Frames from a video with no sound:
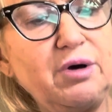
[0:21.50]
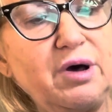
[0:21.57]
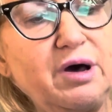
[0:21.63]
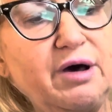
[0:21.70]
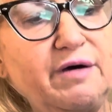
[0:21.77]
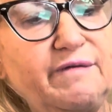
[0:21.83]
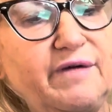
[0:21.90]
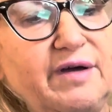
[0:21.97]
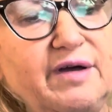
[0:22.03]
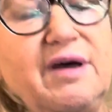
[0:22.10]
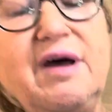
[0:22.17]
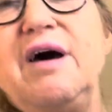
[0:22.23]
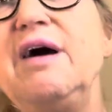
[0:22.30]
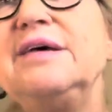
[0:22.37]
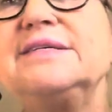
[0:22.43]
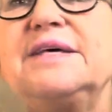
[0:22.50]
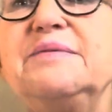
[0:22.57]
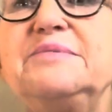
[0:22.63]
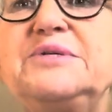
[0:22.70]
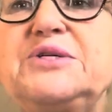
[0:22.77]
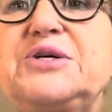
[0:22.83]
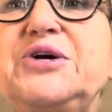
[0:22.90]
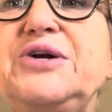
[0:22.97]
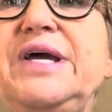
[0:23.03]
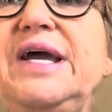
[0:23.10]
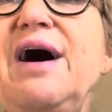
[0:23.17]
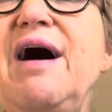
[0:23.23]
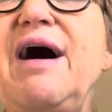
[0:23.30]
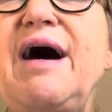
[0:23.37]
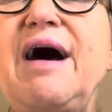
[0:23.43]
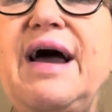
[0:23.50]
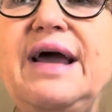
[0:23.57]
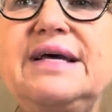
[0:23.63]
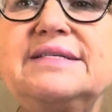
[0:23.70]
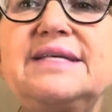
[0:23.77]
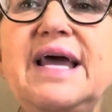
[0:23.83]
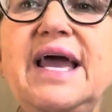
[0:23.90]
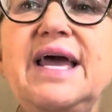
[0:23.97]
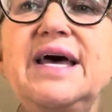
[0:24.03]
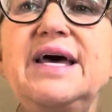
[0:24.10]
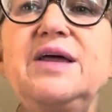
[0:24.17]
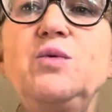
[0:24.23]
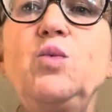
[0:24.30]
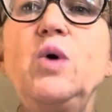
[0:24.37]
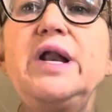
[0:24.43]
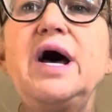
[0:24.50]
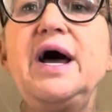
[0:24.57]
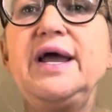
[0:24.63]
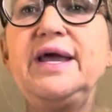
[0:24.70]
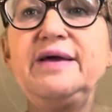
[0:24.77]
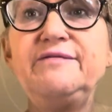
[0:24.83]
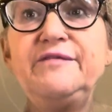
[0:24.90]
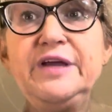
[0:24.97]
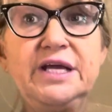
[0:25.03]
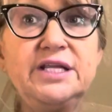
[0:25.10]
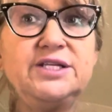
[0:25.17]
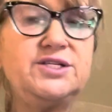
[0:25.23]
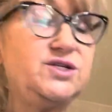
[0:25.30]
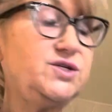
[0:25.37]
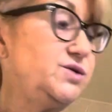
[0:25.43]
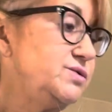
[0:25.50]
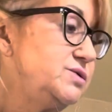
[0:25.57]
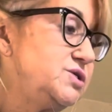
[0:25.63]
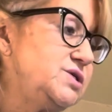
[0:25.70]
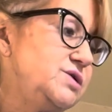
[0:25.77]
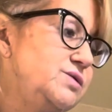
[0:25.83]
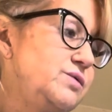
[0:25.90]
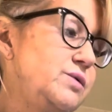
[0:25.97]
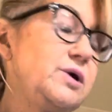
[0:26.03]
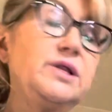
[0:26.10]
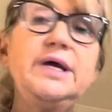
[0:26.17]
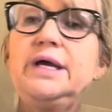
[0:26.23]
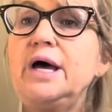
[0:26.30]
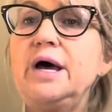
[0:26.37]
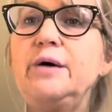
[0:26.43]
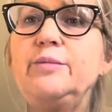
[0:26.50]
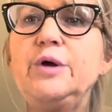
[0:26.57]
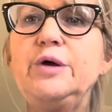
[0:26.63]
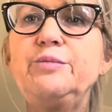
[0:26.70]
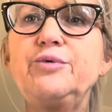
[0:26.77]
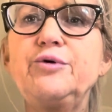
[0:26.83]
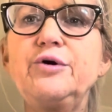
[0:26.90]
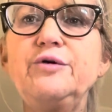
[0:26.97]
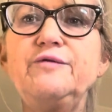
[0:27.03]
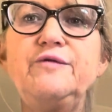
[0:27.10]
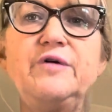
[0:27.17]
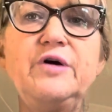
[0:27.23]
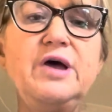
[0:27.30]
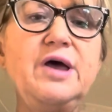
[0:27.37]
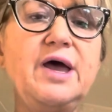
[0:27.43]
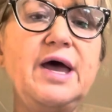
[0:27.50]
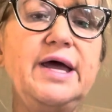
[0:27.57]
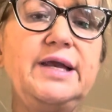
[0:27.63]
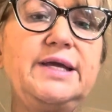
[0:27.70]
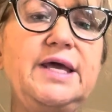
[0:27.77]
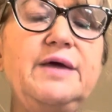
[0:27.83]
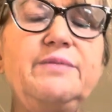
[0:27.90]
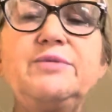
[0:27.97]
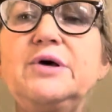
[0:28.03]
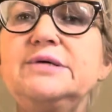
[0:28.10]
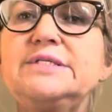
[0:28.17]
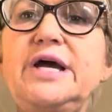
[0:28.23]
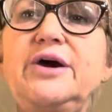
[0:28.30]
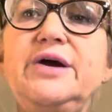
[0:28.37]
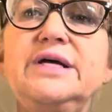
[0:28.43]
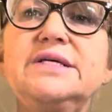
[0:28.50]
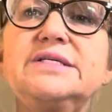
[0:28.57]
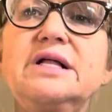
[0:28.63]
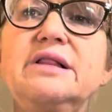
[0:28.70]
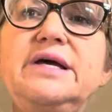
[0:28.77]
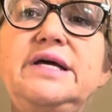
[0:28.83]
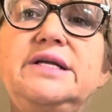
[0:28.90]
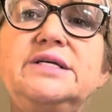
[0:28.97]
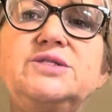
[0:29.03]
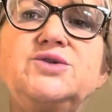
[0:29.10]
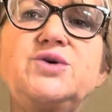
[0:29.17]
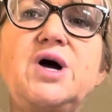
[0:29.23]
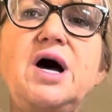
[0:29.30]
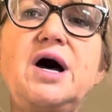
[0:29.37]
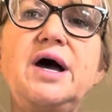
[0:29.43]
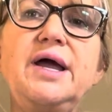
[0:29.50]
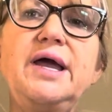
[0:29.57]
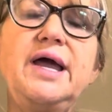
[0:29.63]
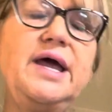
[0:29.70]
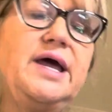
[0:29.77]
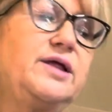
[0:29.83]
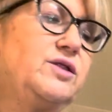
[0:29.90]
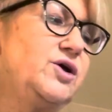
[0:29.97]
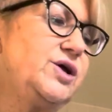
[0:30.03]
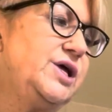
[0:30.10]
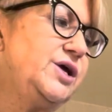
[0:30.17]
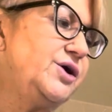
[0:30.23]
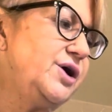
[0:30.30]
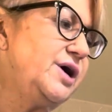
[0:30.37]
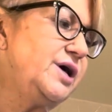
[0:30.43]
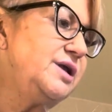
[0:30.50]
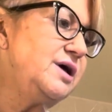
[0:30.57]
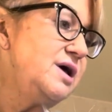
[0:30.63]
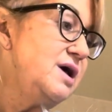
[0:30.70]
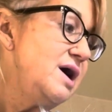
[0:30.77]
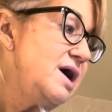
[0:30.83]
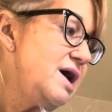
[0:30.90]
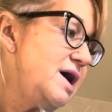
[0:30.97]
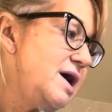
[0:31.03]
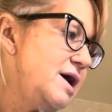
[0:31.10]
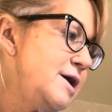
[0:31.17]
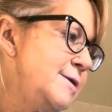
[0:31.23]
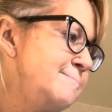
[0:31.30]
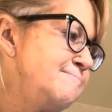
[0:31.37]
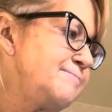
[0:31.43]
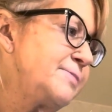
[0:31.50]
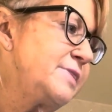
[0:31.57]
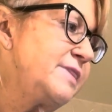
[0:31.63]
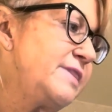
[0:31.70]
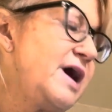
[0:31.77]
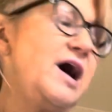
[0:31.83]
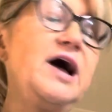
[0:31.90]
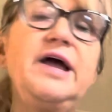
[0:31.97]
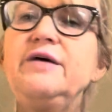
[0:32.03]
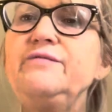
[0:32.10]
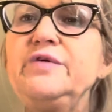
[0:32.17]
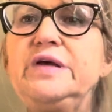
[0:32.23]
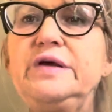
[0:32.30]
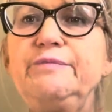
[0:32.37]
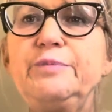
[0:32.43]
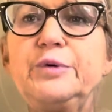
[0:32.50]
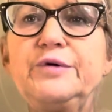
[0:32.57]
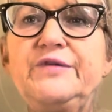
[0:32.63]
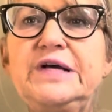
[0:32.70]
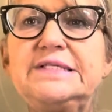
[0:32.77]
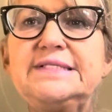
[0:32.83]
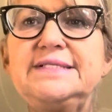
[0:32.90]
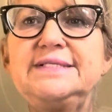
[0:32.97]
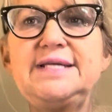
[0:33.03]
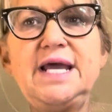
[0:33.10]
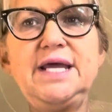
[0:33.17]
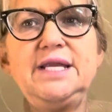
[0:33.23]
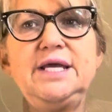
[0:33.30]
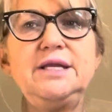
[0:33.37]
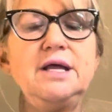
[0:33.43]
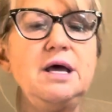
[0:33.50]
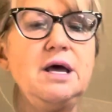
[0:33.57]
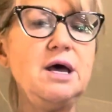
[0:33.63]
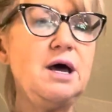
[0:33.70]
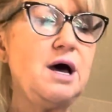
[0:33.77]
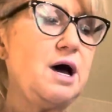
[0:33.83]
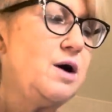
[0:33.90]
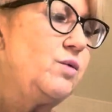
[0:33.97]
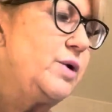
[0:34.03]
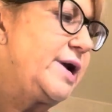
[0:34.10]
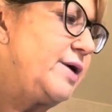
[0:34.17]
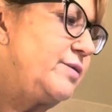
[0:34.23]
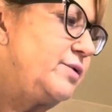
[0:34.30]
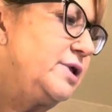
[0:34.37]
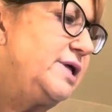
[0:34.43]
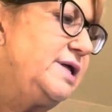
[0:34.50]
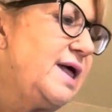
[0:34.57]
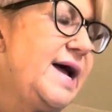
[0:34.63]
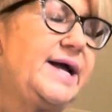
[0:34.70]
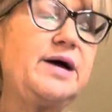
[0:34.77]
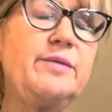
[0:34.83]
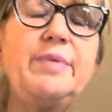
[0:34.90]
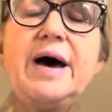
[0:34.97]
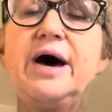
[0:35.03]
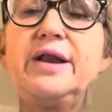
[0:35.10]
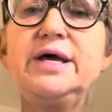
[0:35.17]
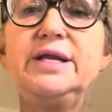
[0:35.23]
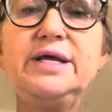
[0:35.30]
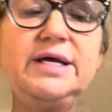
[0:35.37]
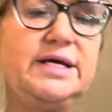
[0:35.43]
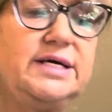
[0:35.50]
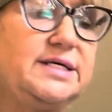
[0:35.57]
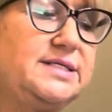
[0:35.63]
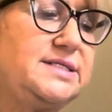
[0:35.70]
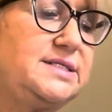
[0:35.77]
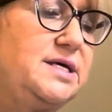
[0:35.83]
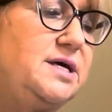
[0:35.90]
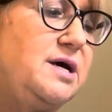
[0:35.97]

of some dirty eyes and what IMV can do to really improve and keep those areas clean and dry and looking good. The IMV prevents staining. What I really like about it is